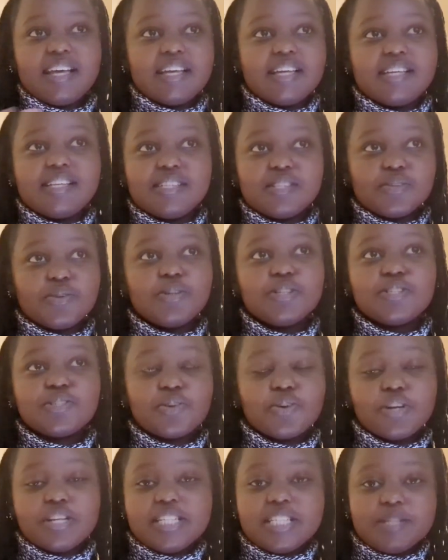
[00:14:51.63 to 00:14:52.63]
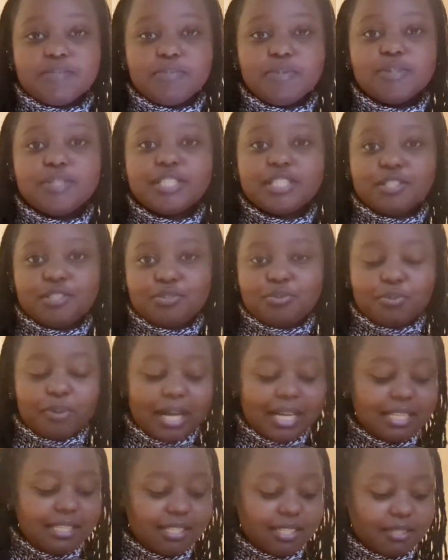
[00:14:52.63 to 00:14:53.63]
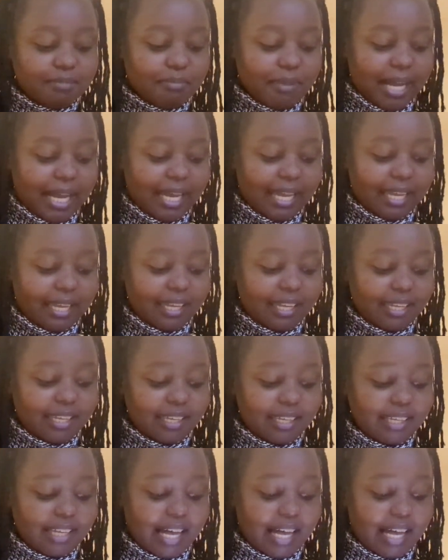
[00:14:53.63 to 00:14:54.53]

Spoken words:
is also contributing towards my